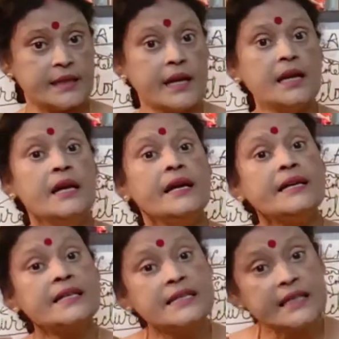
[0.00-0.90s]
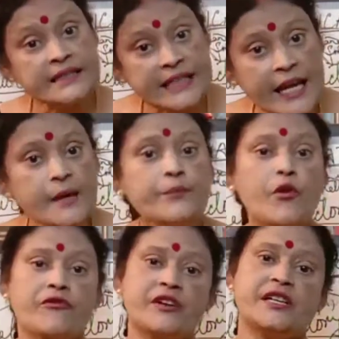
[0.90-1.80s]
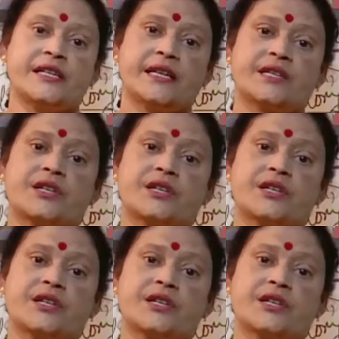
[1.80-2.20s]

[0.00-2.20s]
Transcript: It is a type of indicator